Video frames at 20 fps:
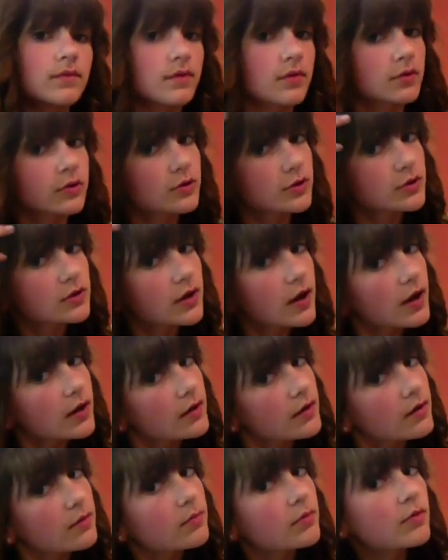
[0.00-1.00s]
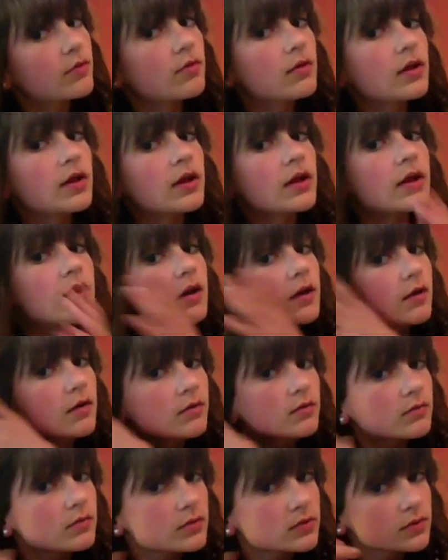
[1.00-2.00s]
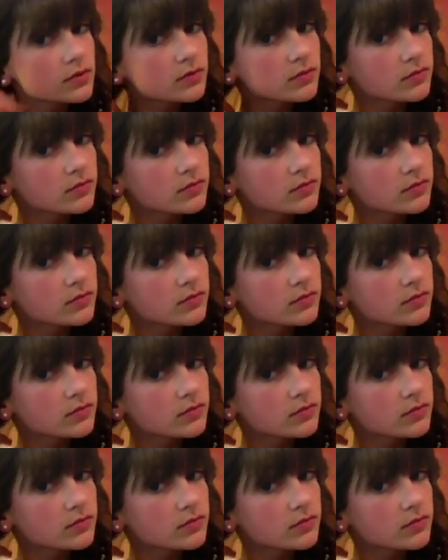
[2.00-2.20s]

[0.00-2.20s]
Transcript: So I'm just kind of smoothing it out.